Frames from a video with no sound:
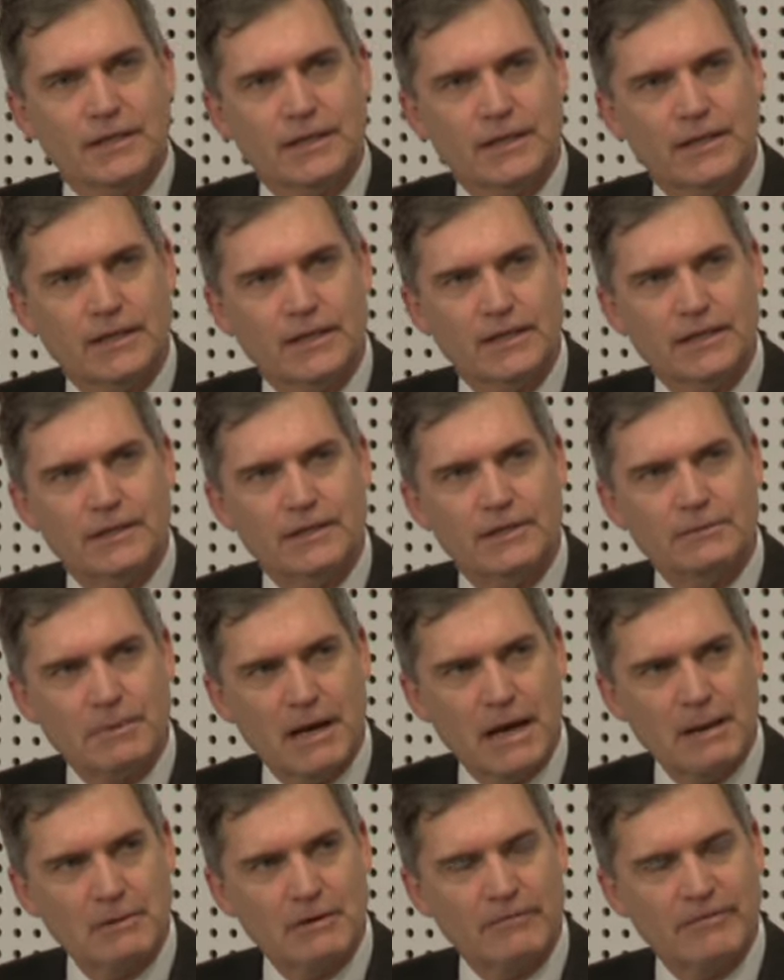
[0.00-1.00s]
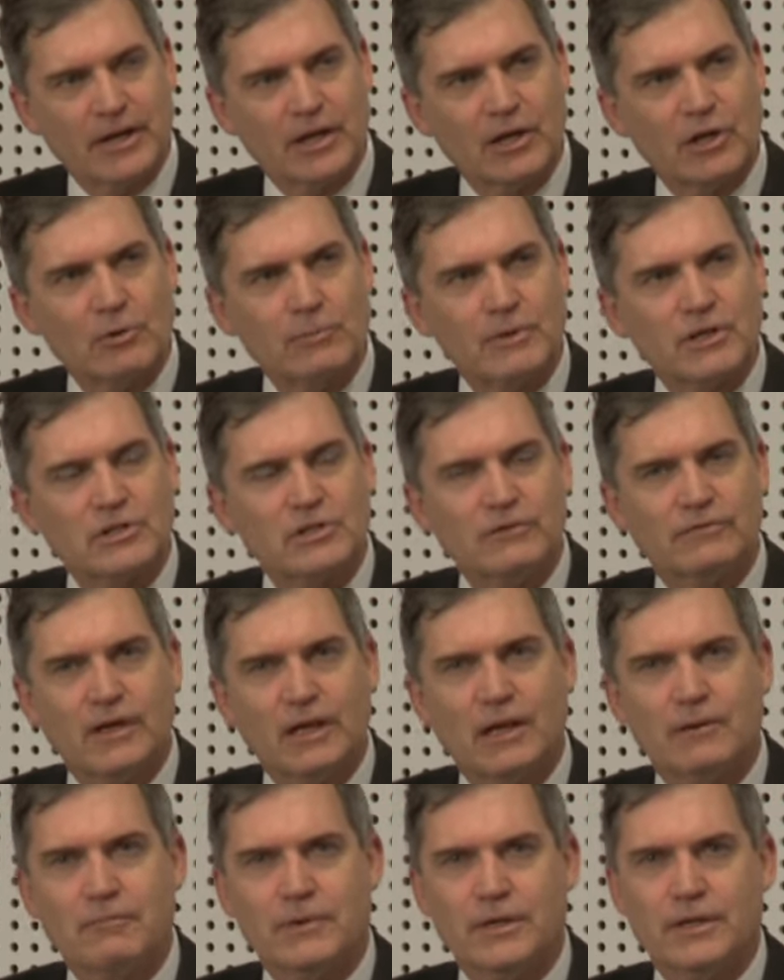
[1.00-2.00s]
The Department of Economic
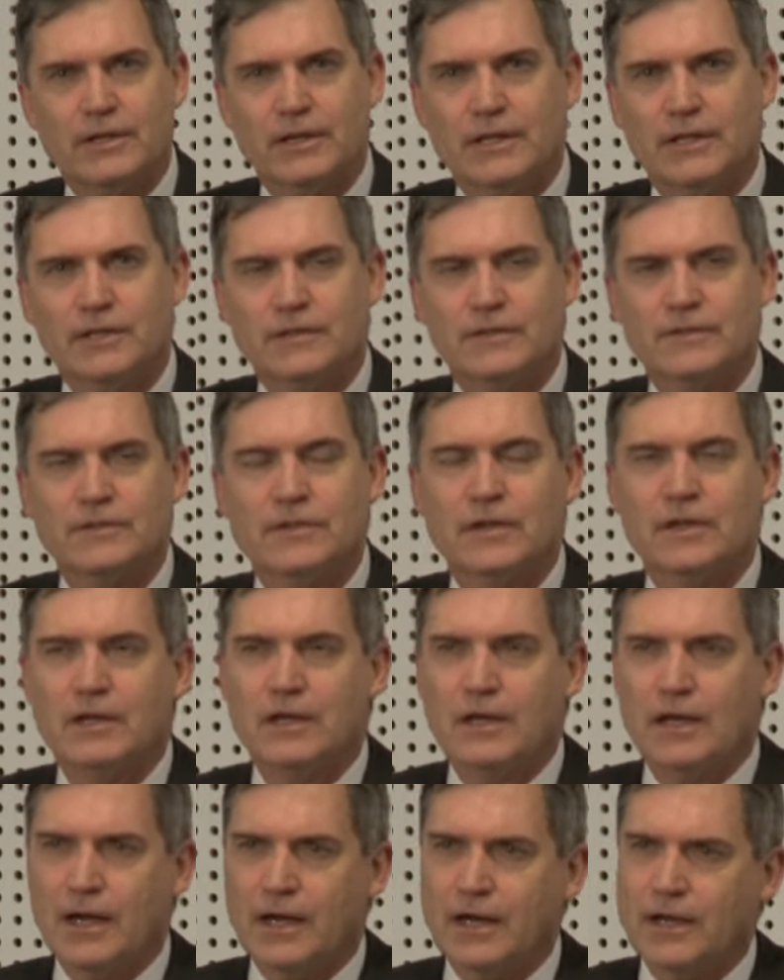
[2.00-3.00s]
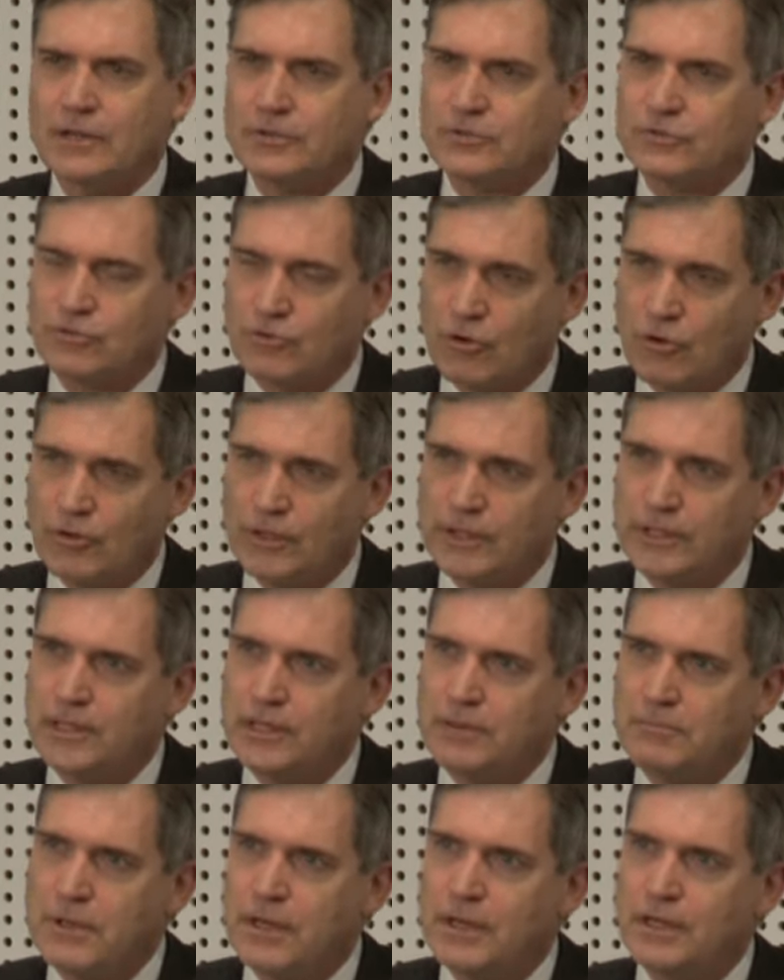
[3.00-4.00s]
Development is strongly
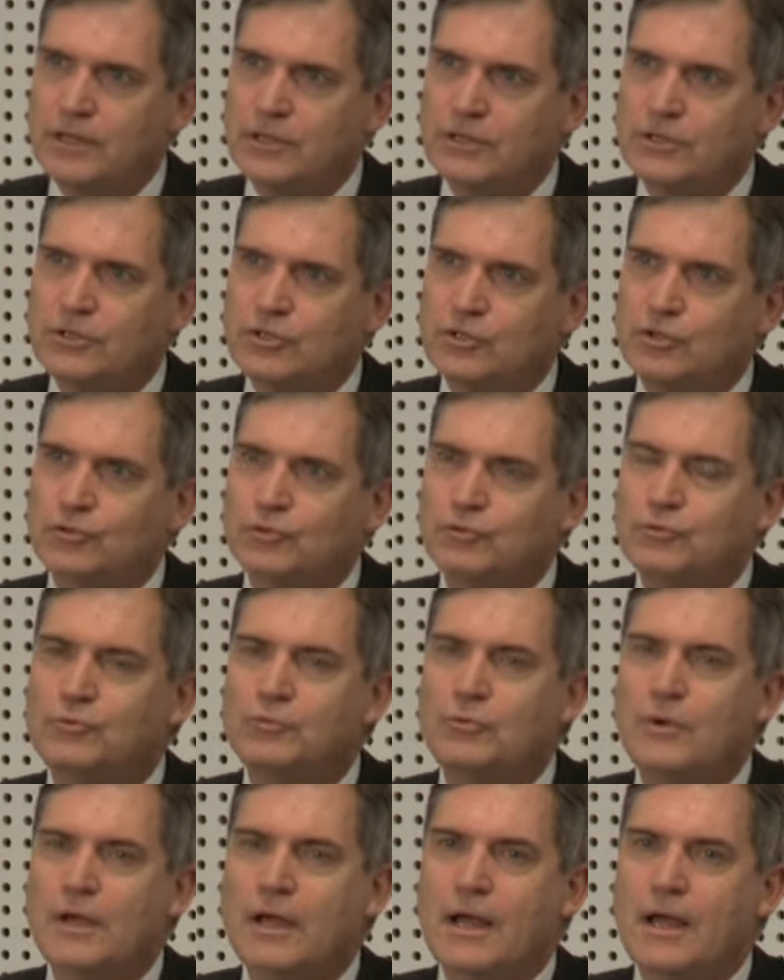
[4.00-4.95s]
committed to